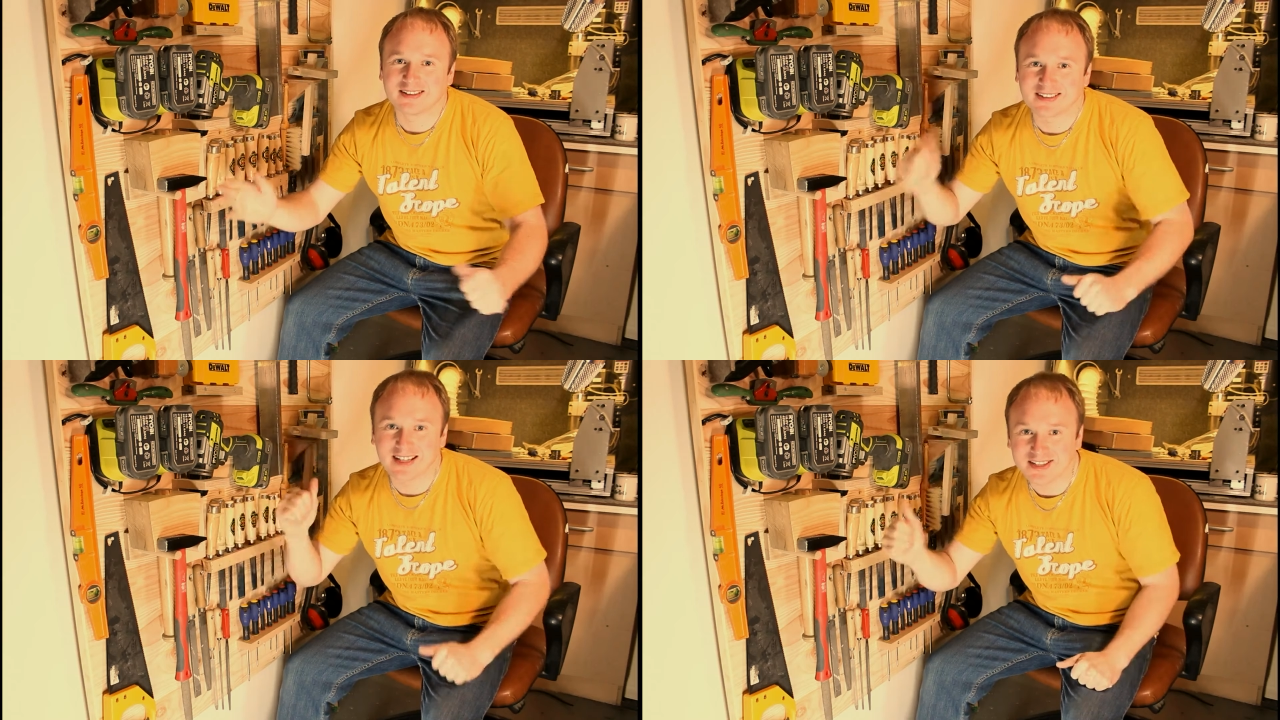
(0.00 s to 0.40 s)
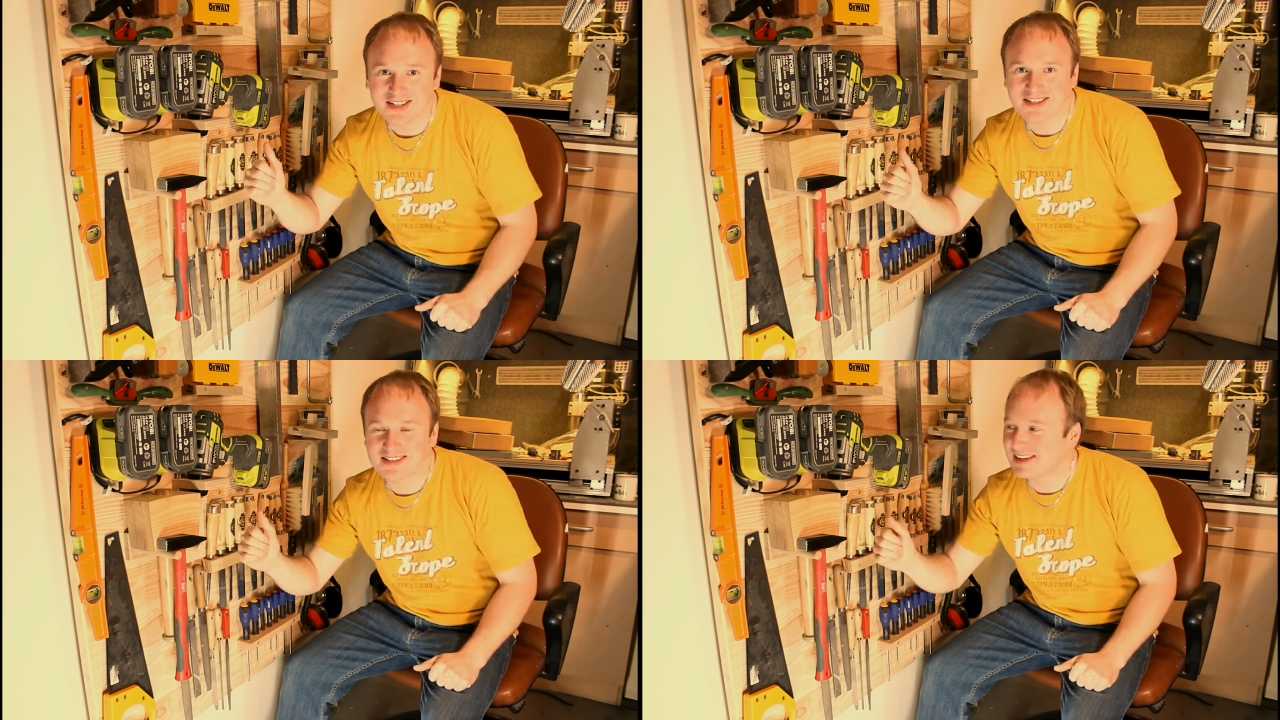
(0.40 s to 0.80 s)
So as you
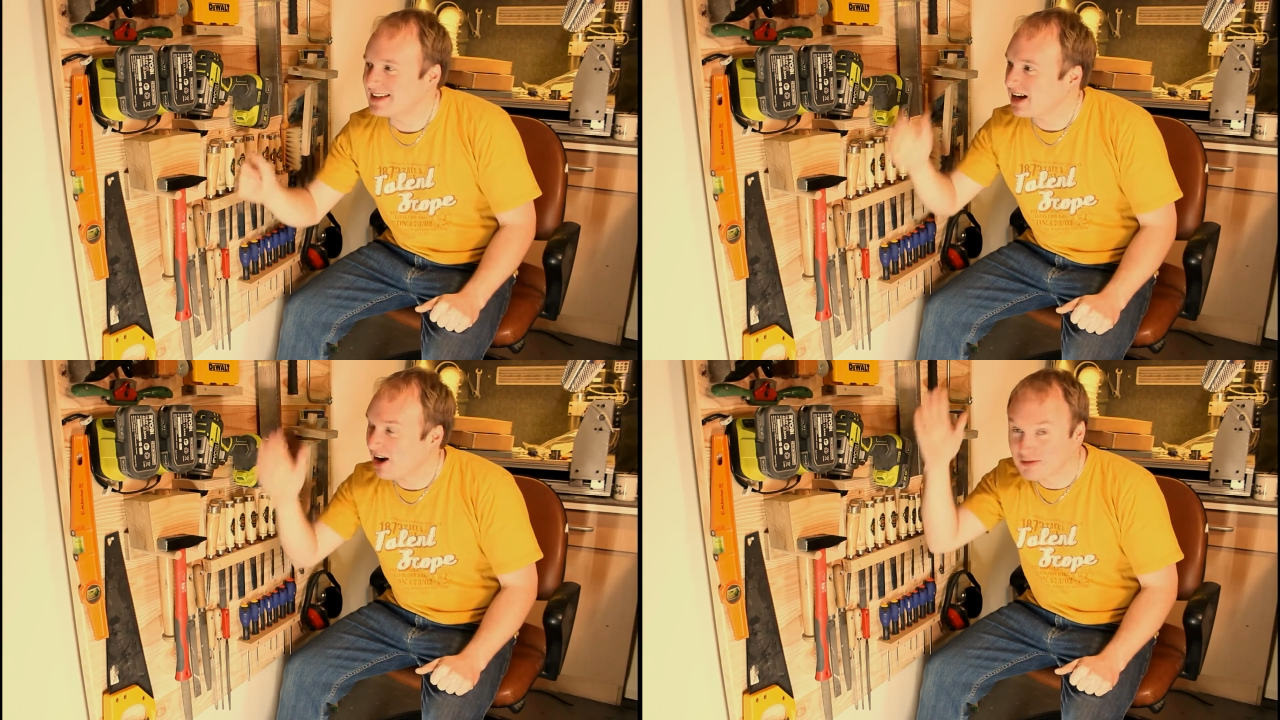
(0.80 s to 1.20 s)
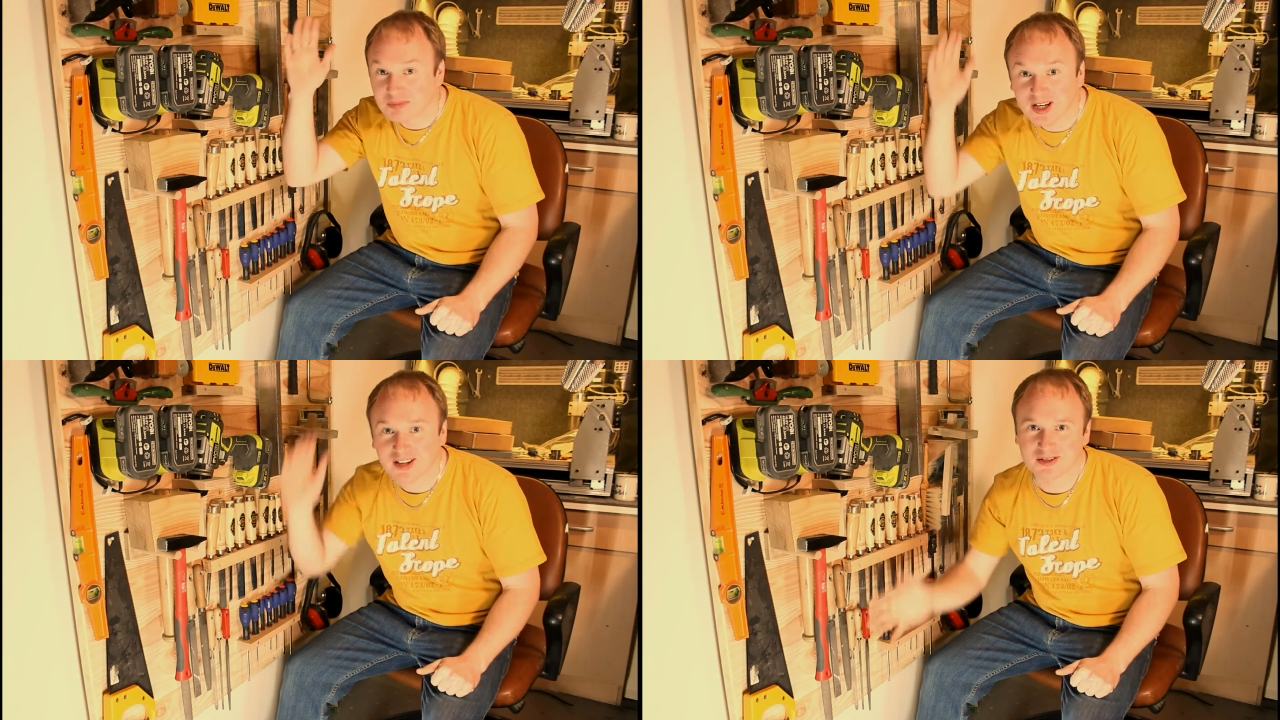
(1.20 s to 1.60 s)
can see, I've
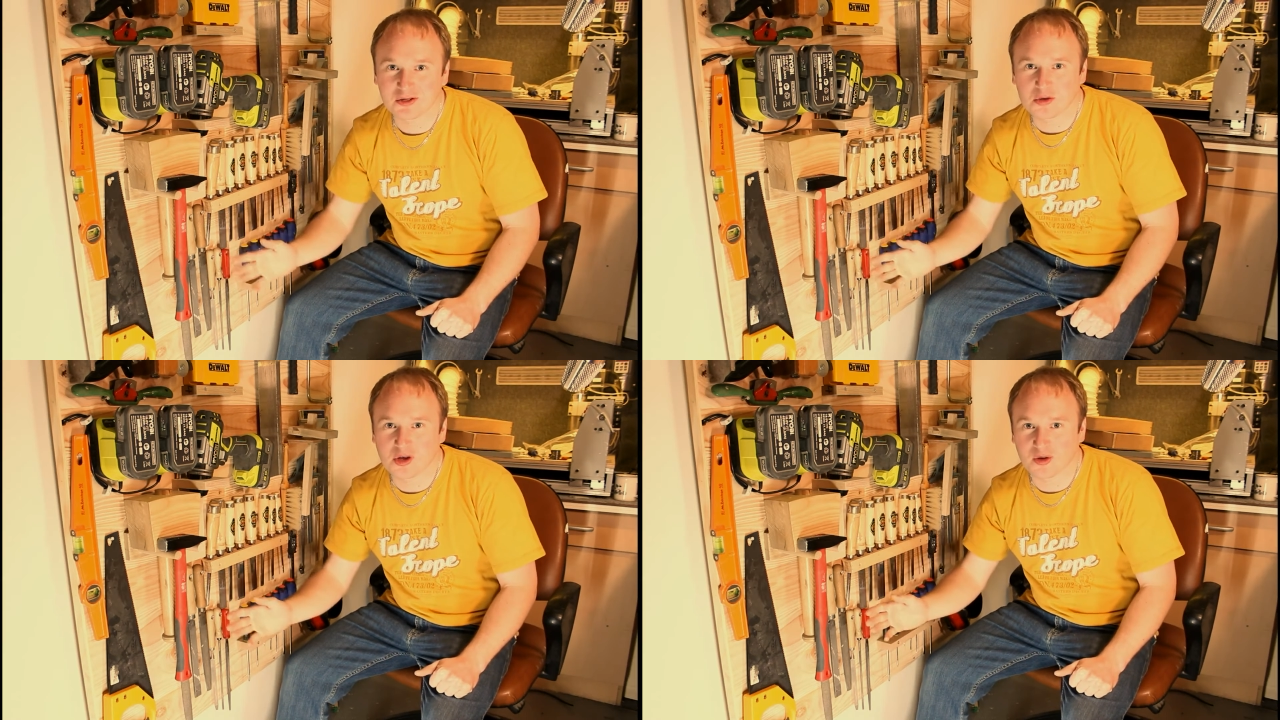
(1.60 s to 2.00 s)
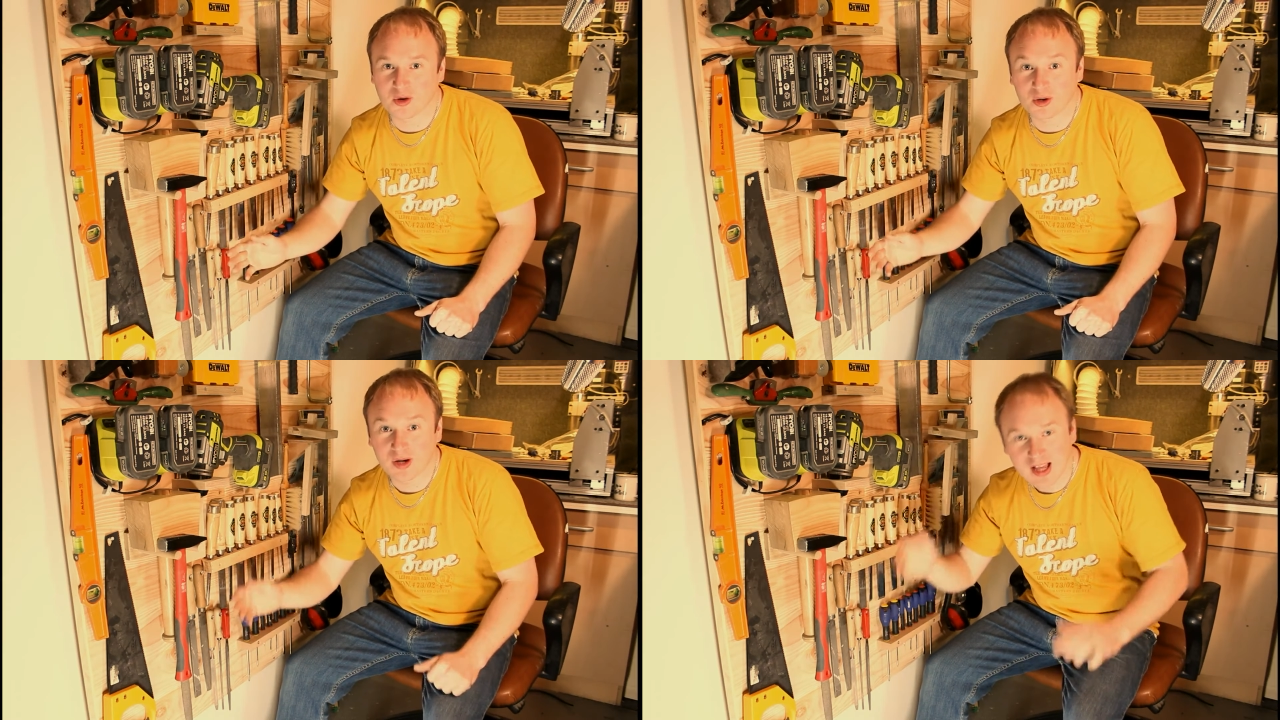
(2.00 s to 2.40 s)
put a load of tools on the
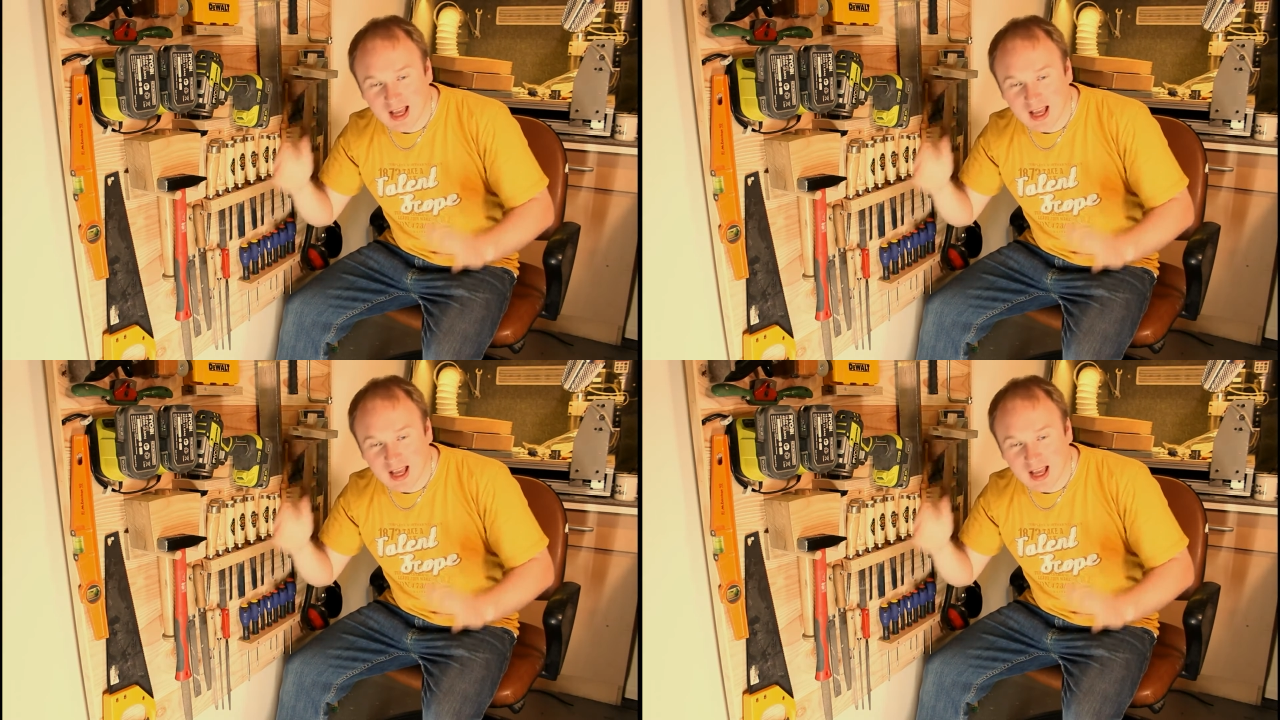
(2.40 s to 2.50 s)
wall,